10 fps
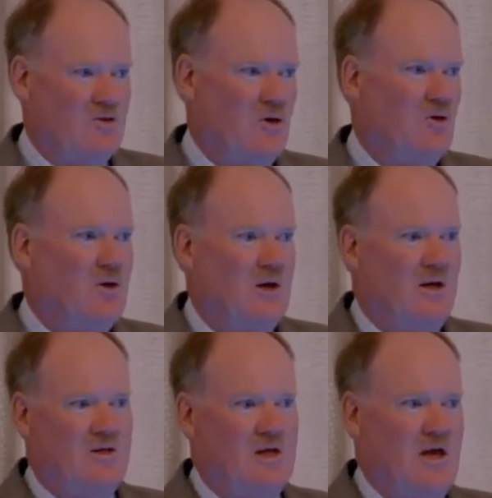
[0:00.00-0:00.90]
So
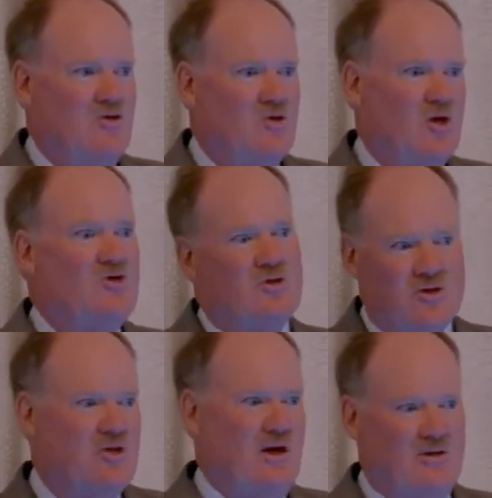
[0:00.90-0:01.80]
say 6 to
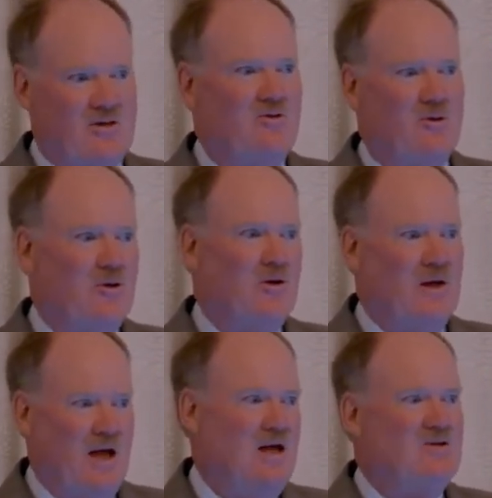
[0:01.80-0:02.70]
6
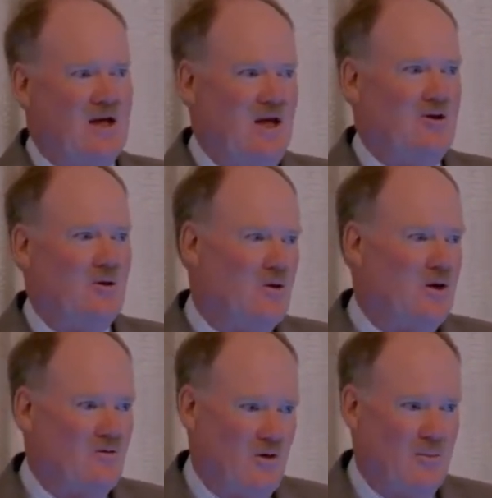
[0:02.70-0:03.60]
or 8 to 8 or
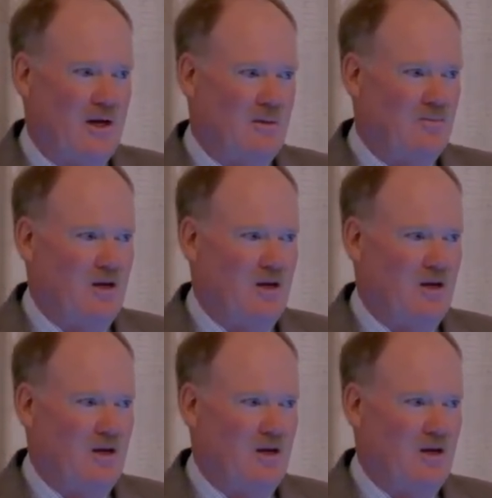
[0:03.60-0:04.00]
whatever it might